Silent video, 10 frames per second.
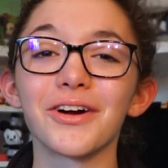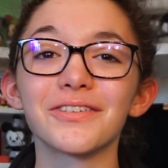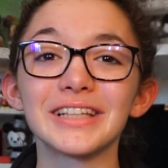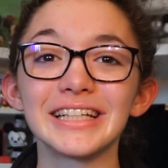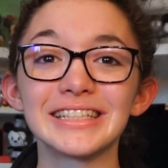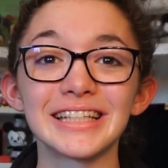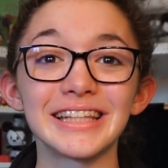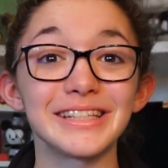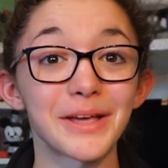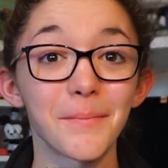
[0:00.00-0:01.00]
are
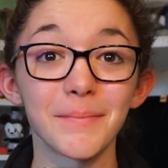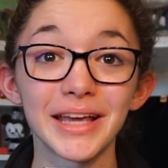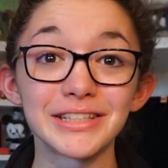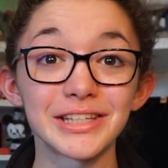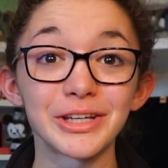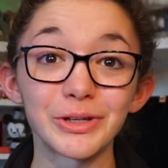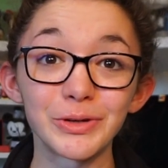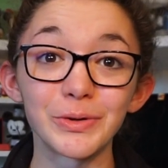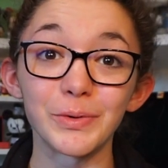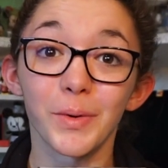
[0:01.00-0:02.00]
releasing these
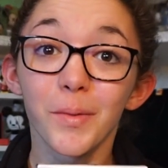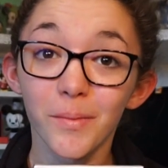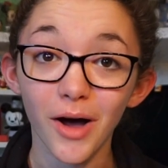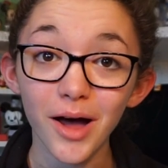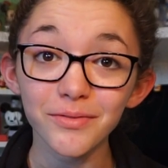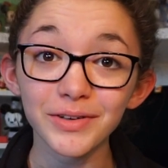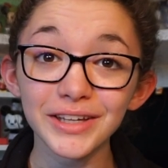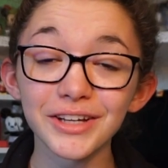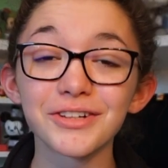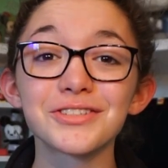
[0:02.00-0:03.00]
amazing new pop
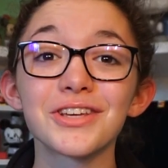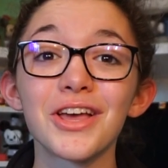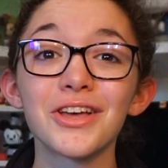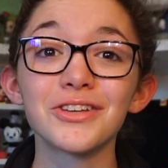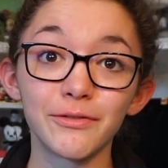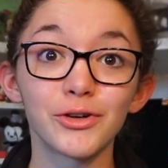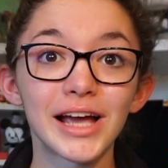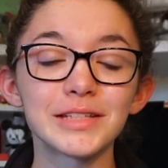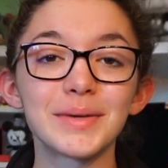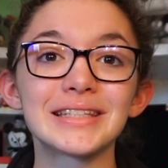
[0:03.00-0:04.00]
figures. If you
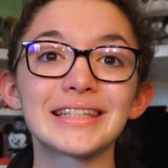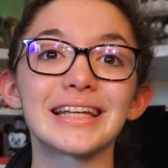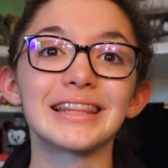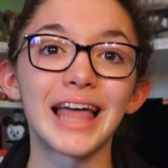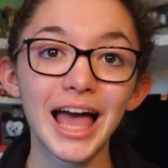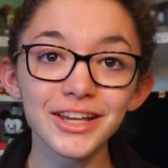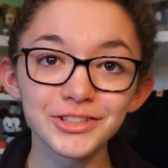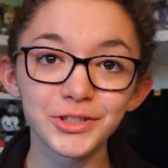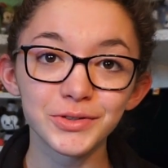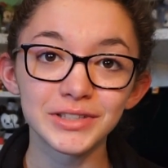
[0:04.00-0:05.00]
guys missed
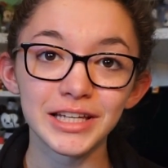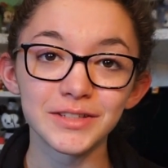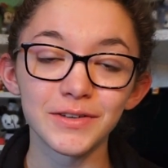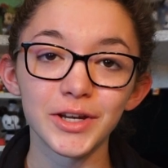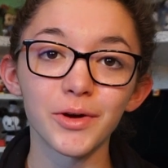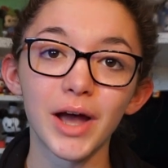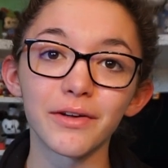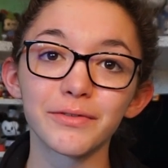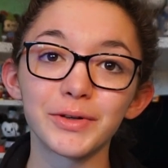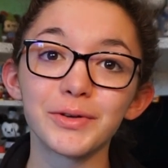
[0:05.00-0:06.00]
last Tuesday's video,
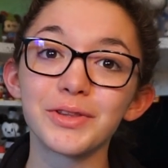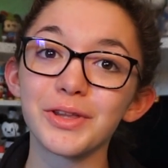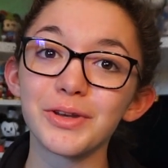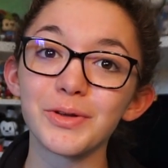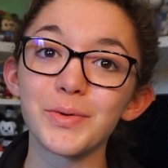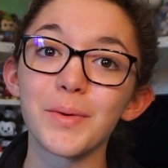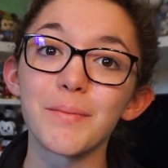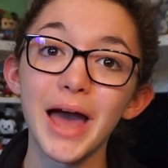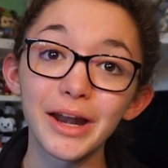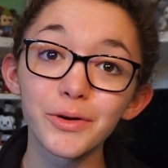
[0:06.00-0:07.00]
I reviewed the new
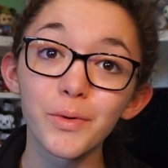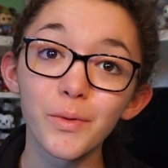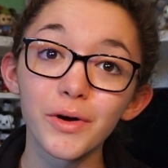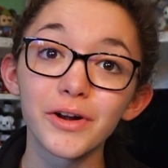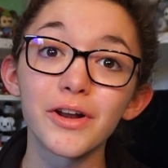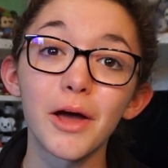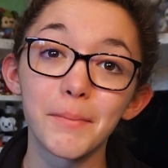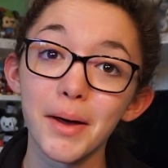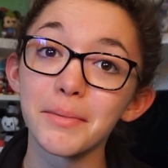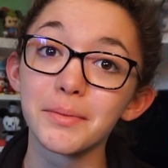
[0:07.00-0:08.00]
Matterhorn
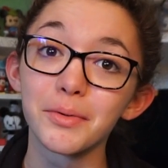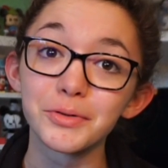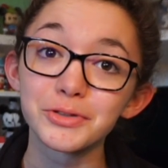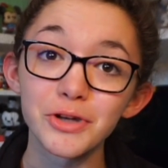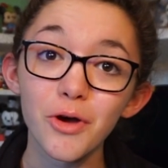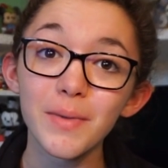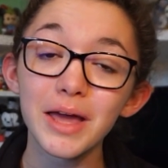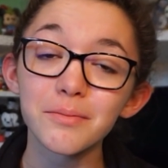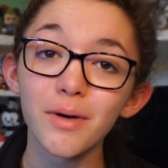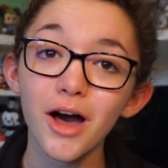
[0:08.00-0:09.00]
Abominable
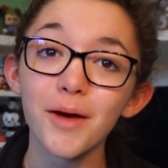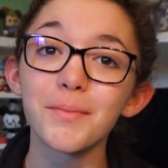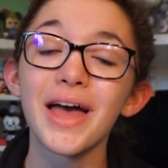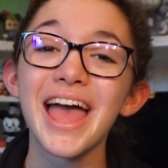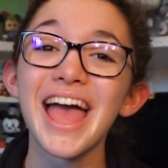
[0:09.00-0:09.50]
Snowman pop,